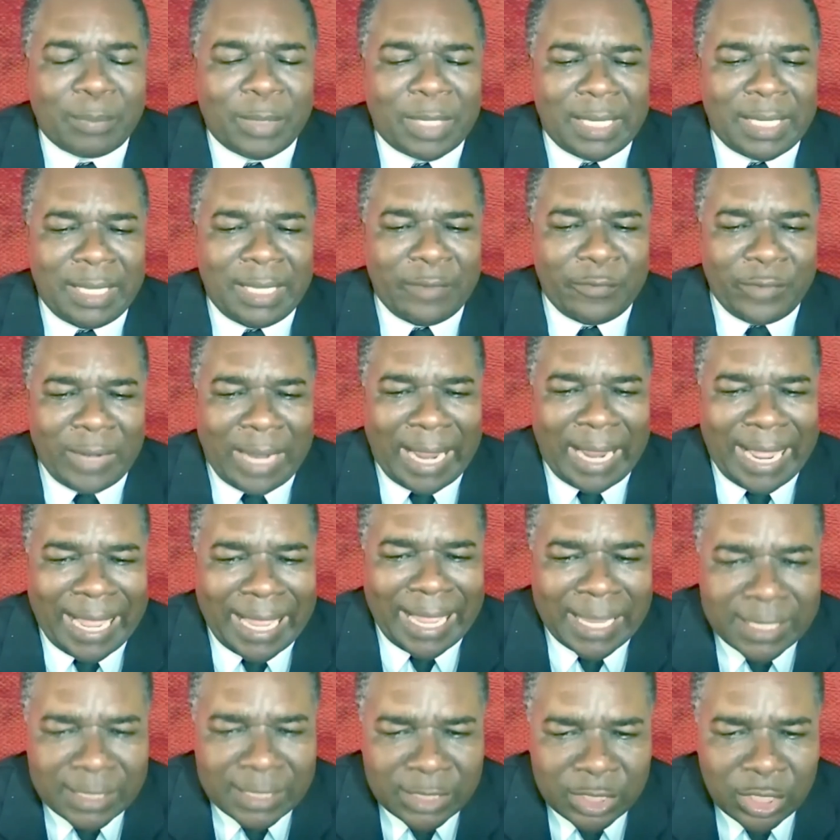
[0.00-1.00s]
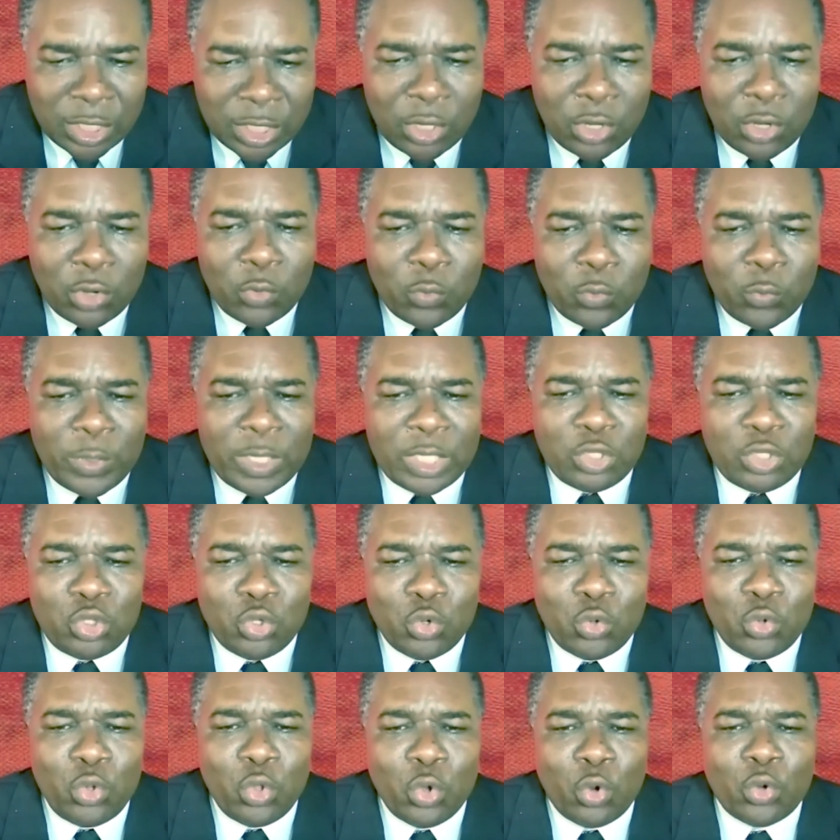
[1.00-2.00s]
But even as we
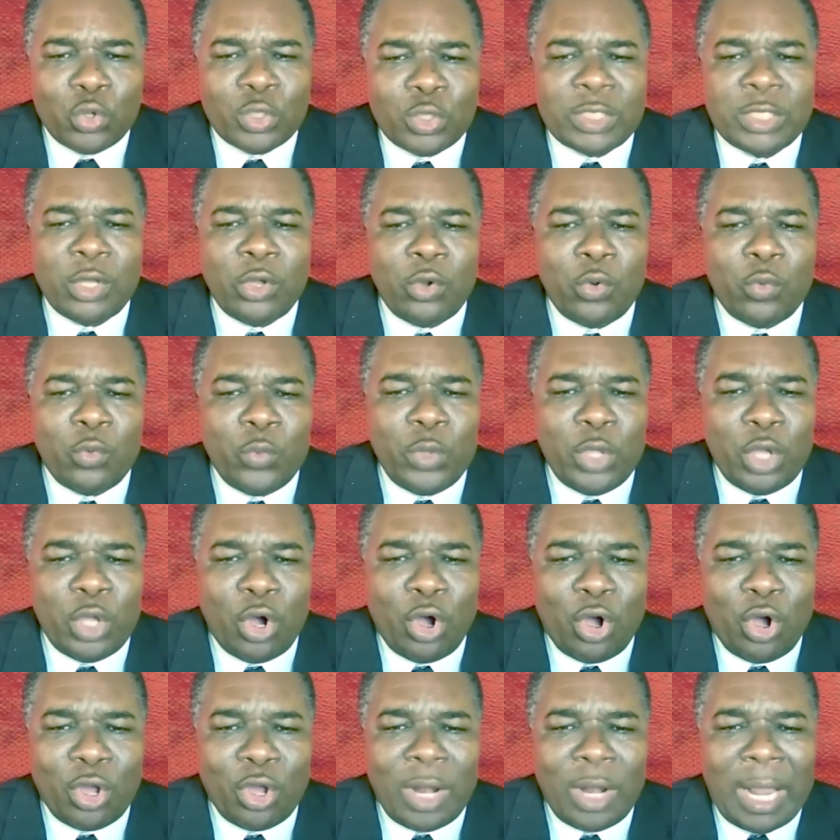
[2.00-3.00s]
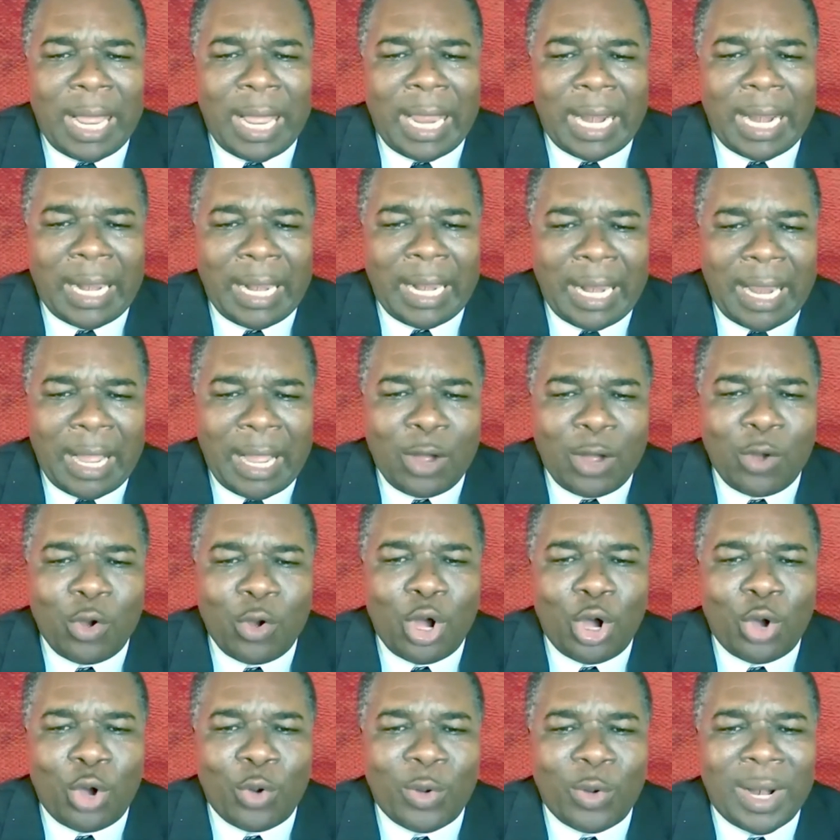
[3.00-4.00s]
do those, we ought to
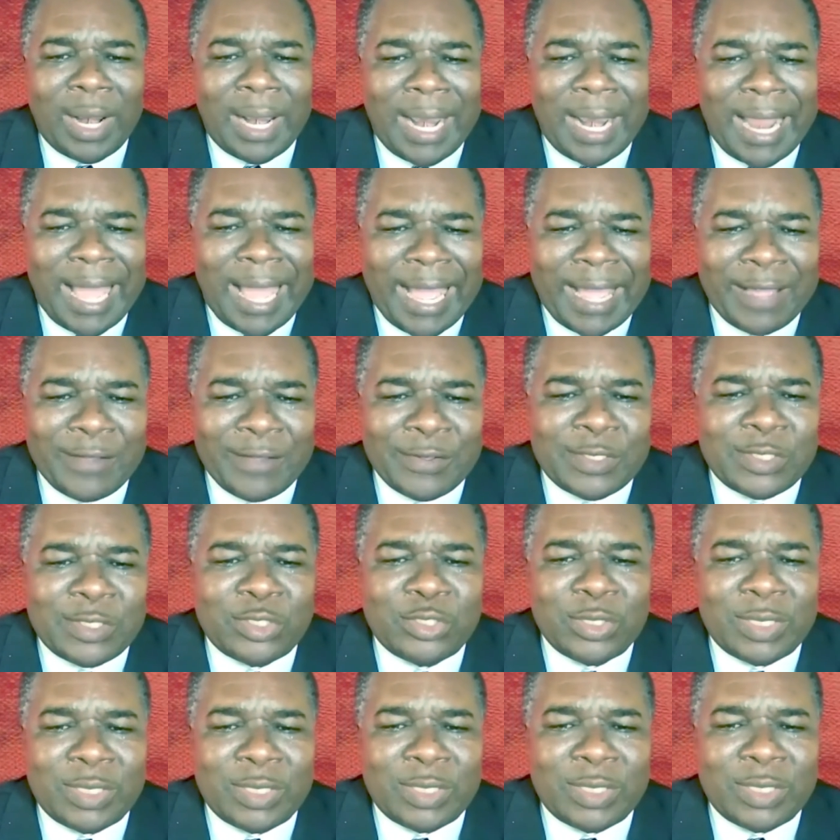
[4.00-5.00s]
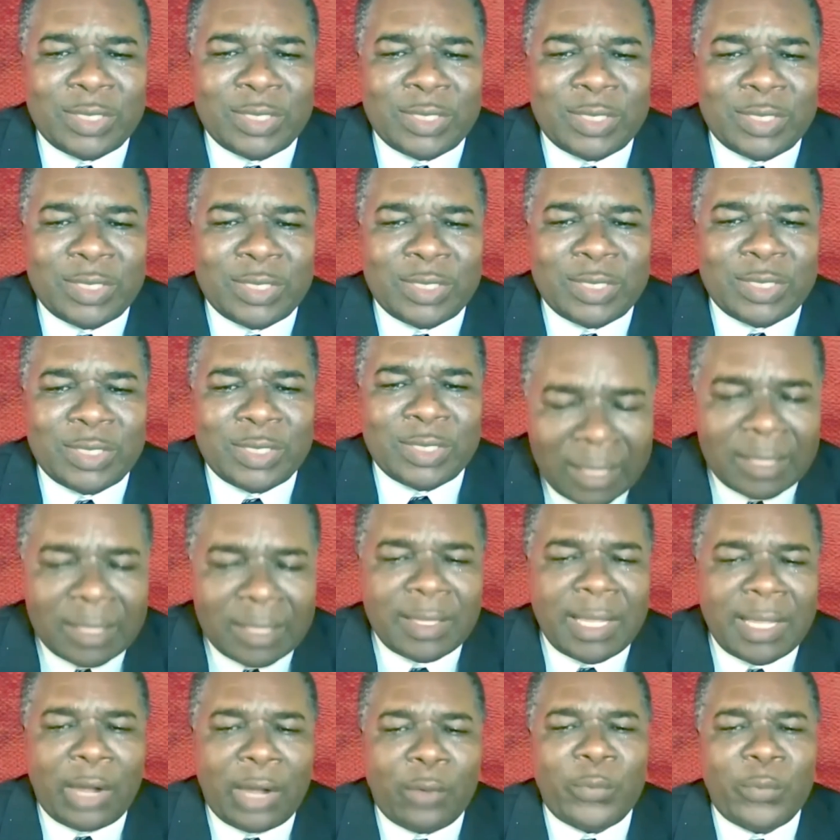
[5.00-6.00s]
allow our lives to tell
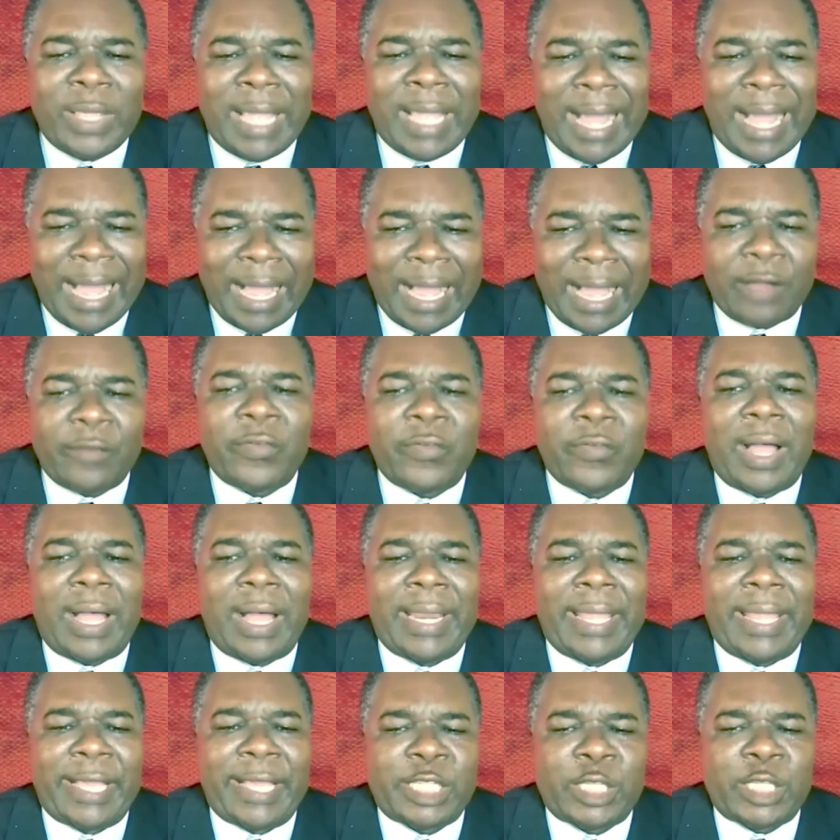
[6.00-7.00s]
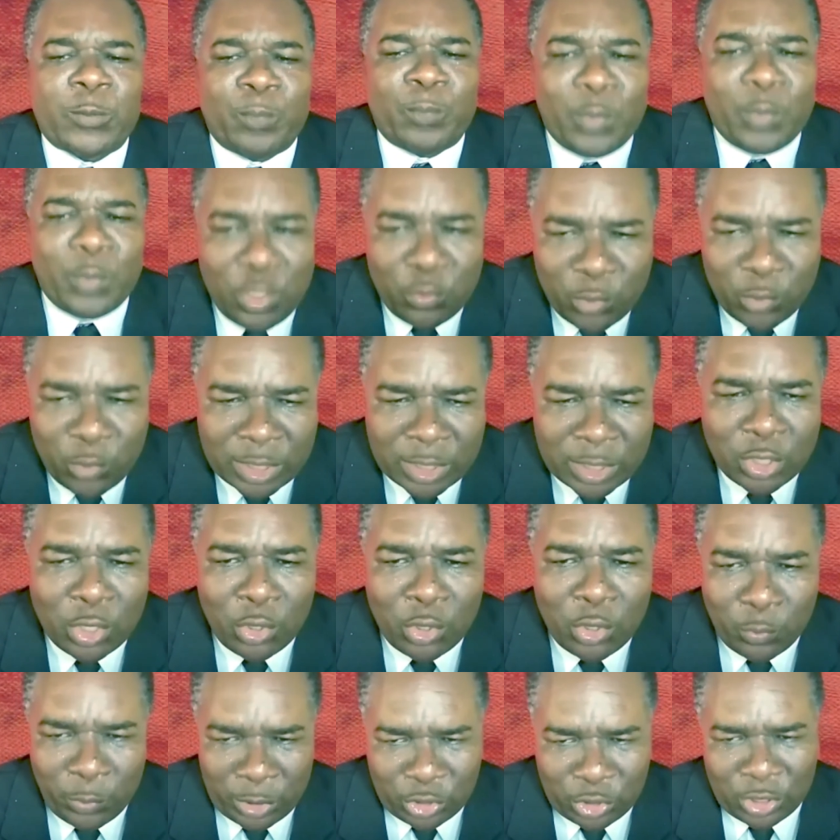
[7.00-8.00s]
that we have an experience
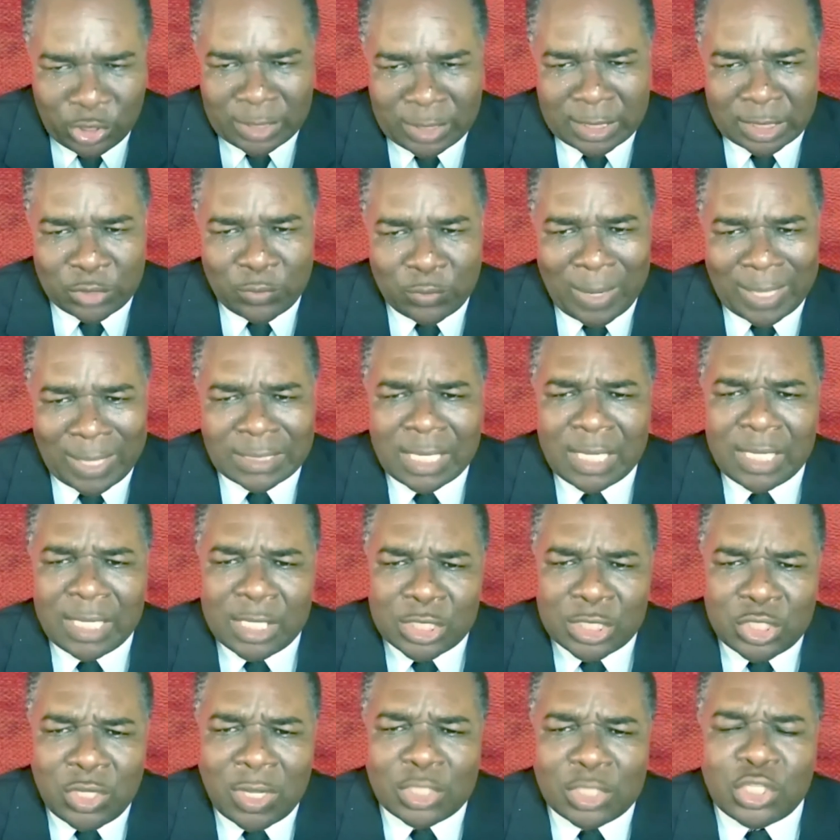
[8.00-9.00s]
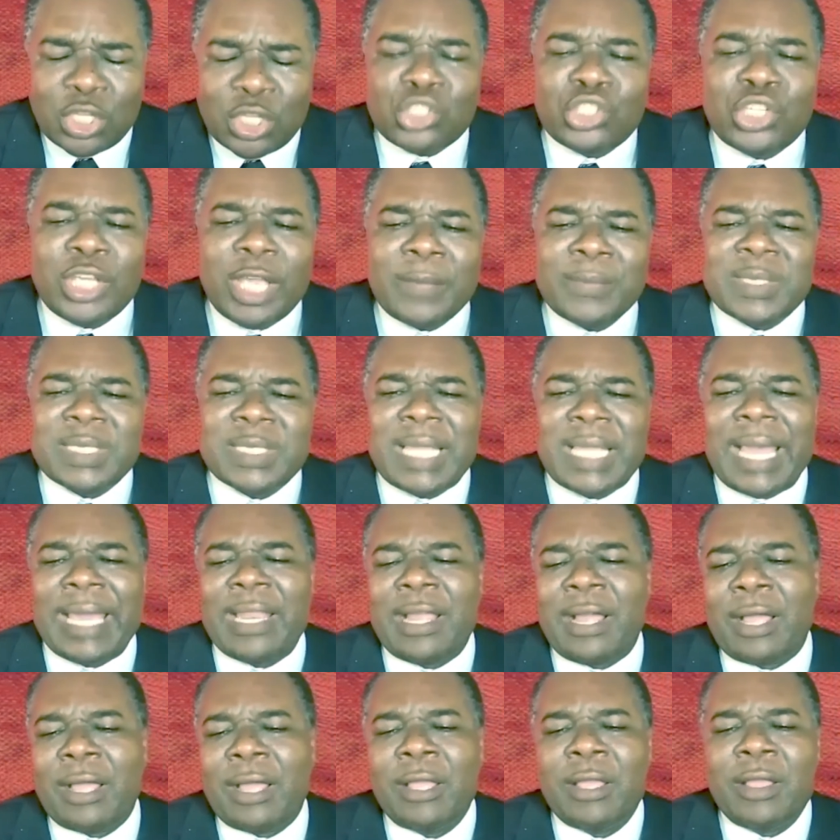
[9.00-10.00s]
with Jesus Christ. So, so James kind
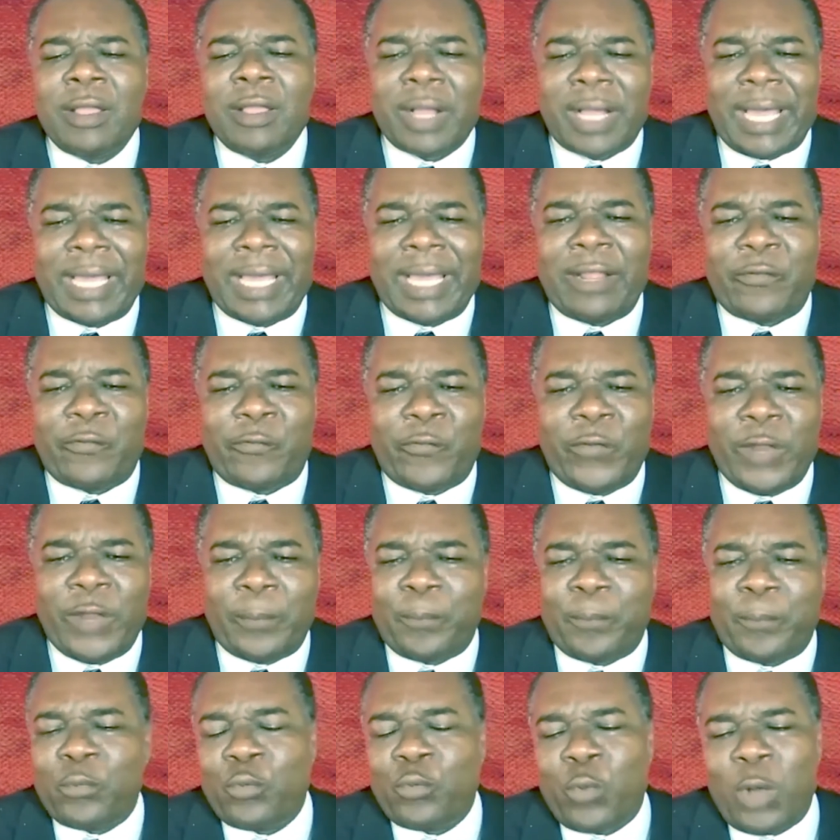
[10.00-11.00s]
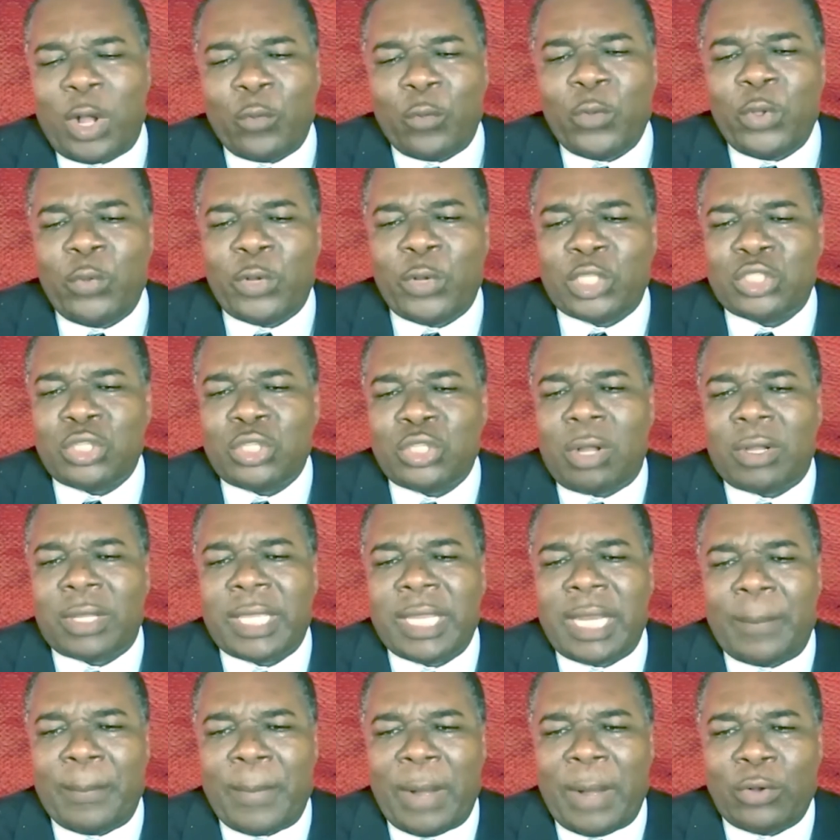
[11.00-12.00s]
of kind of flipped what we were
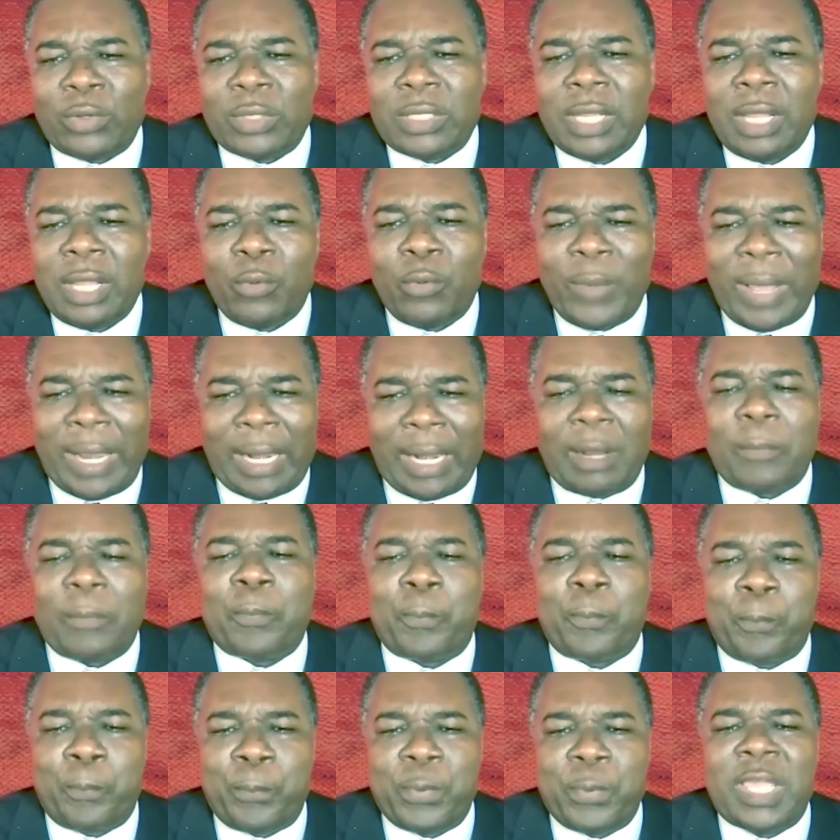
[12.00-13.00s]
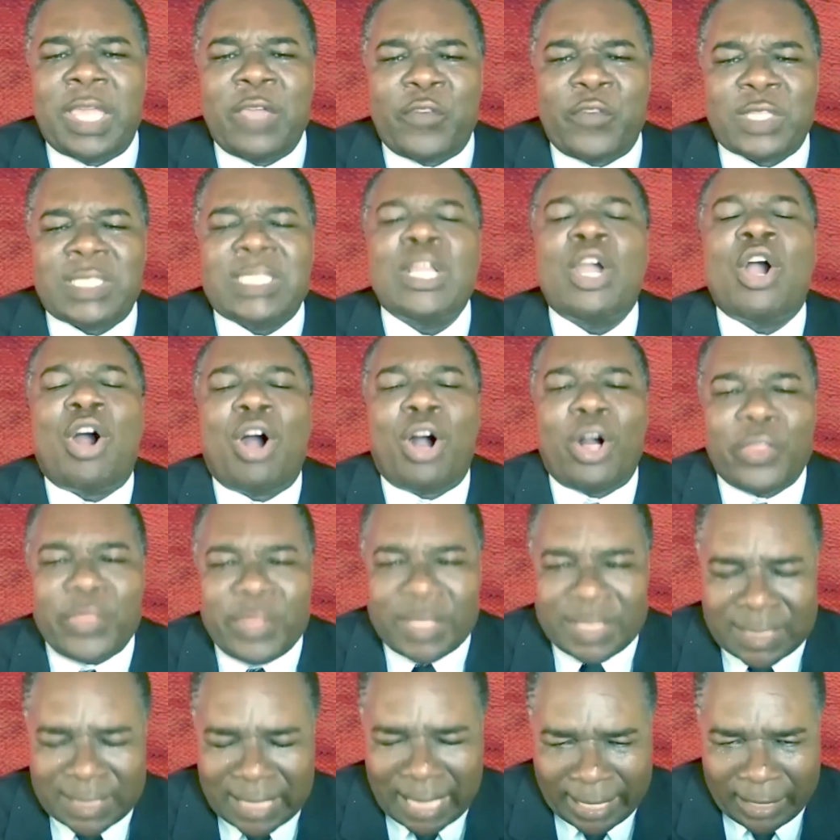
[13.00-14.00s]
talking about. Well, give us the other
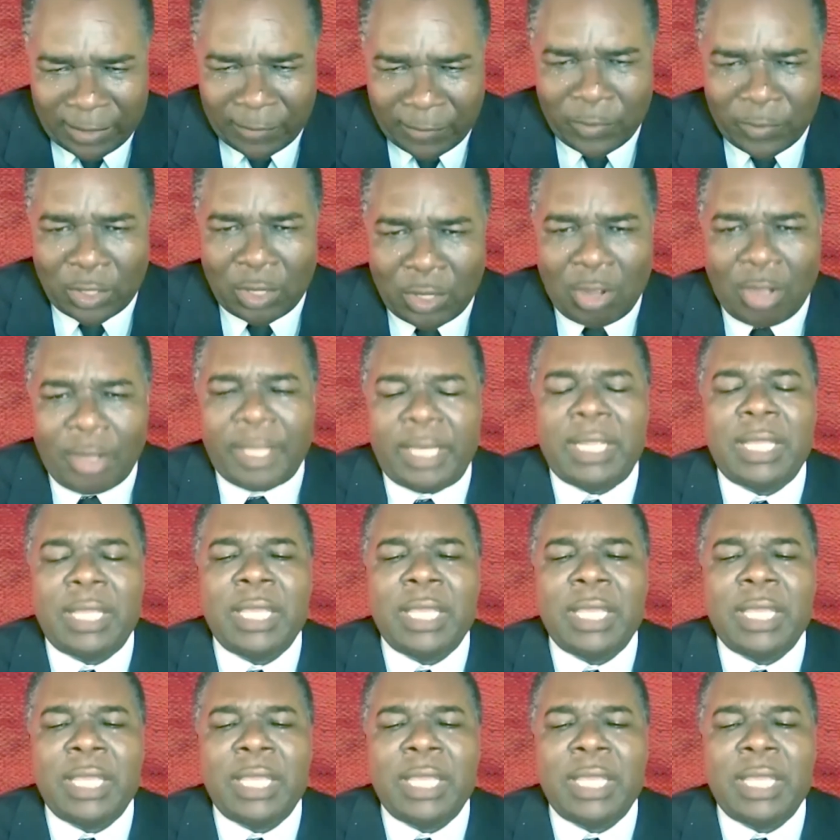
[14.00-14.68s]
side of the coin.